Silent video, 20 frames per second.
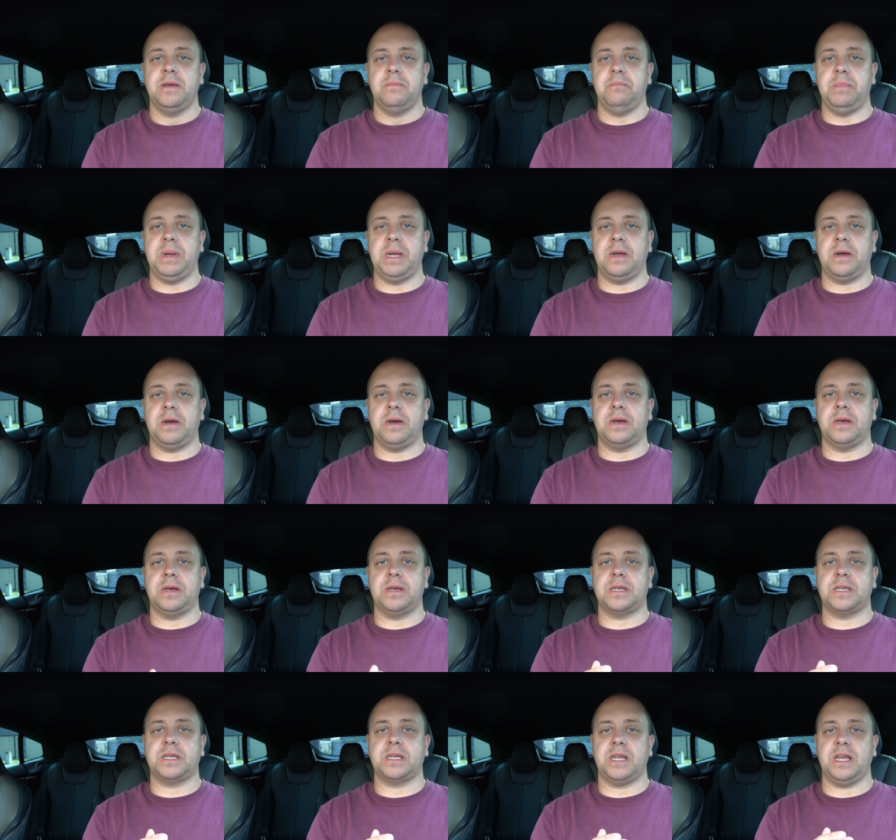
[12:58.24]

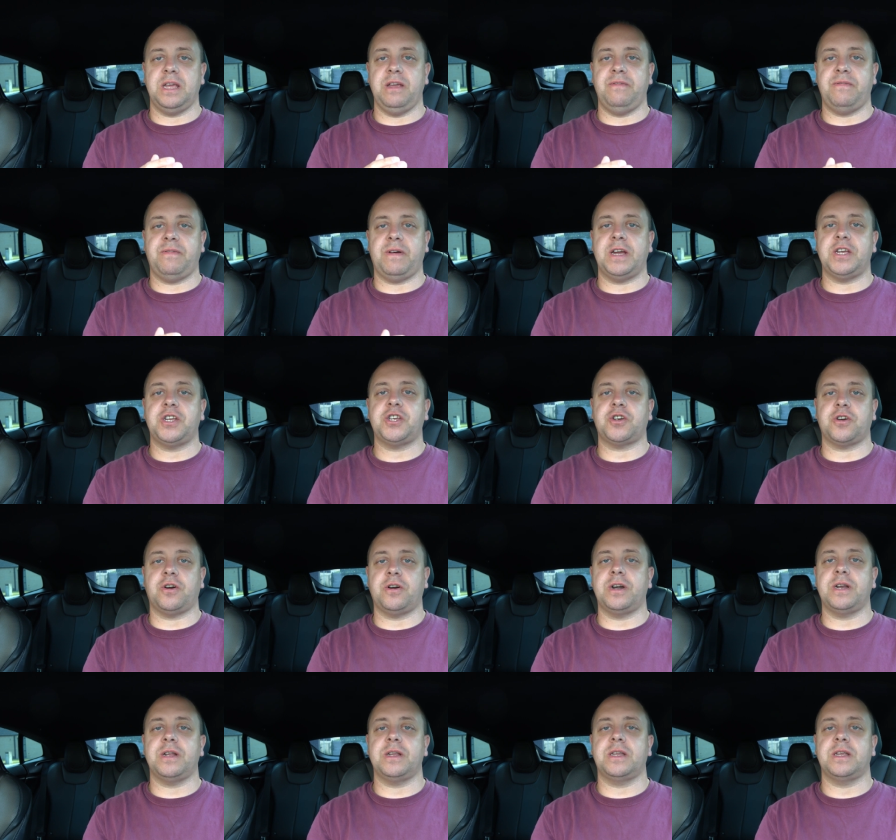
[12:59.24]
because if I
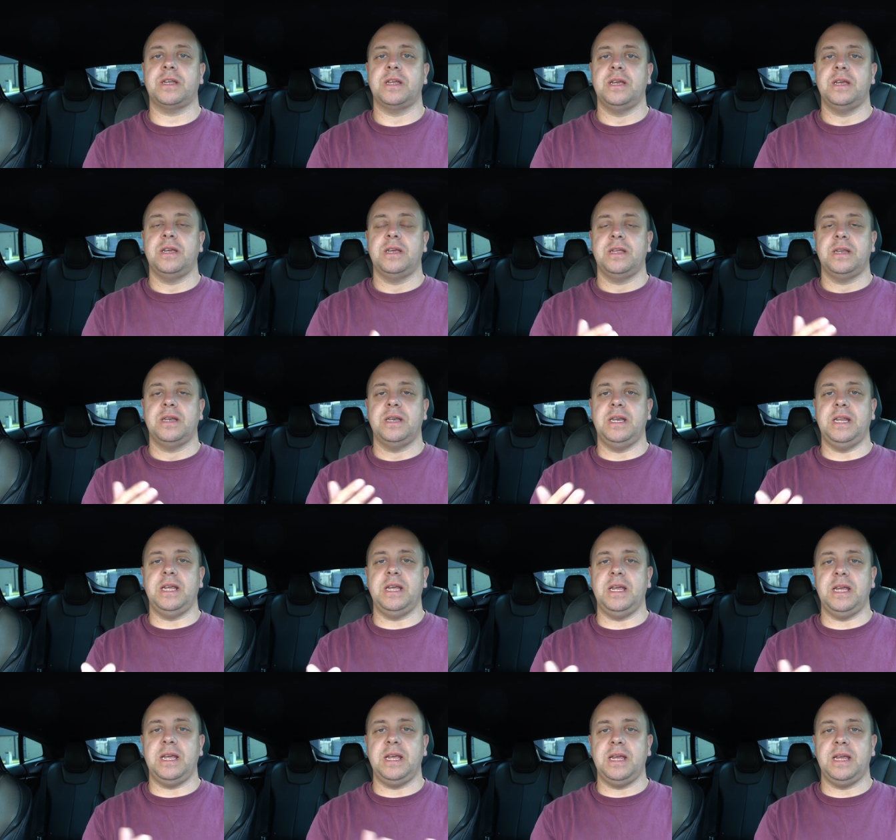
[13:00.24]
started
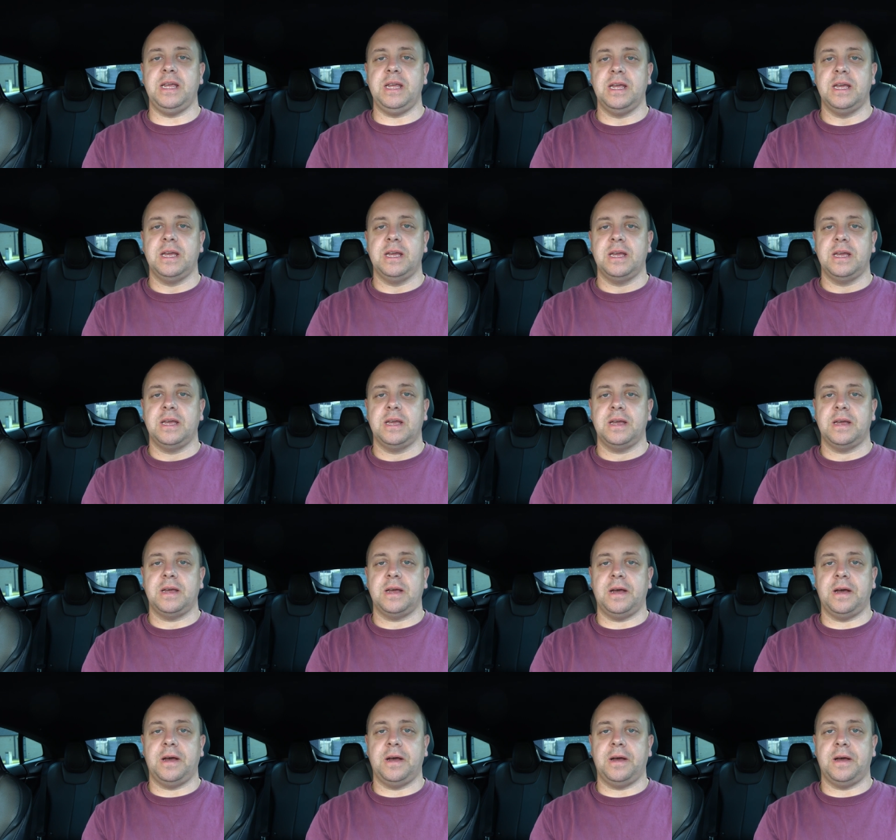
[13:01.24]
the
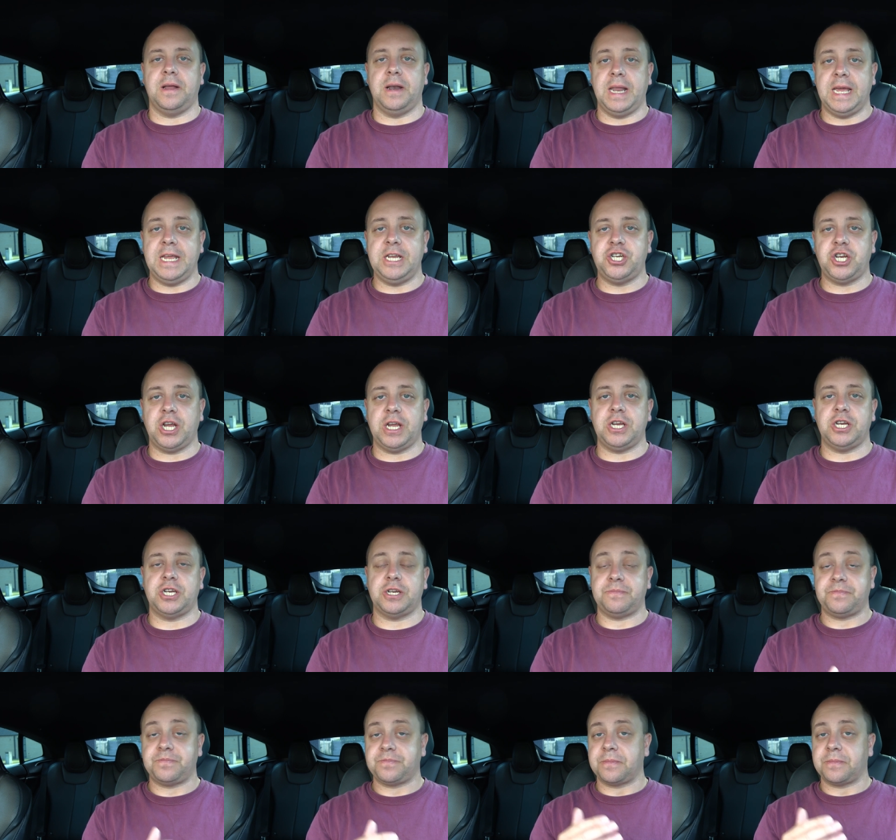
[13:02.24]
uh, lane change